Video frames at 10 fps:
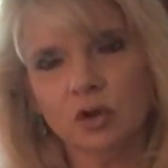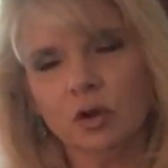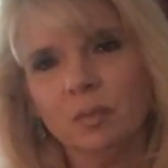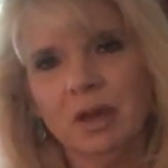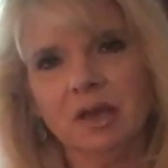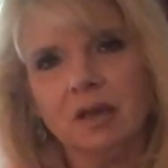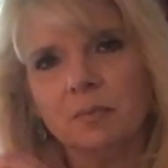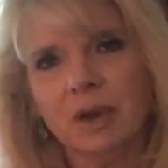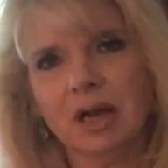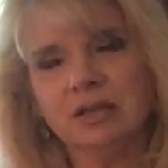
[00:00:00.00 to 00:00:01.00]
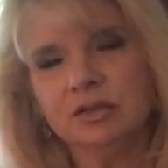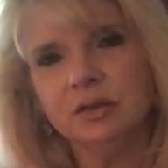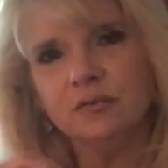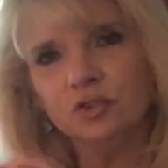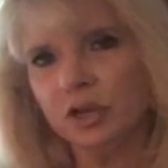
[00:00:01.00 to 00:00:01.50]
You're making
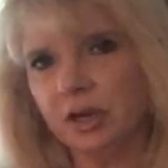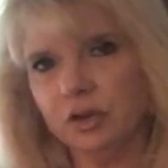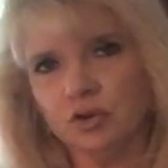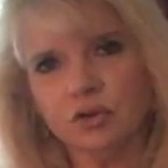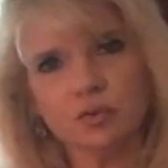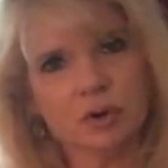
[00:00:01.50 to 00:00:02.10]
positive changes,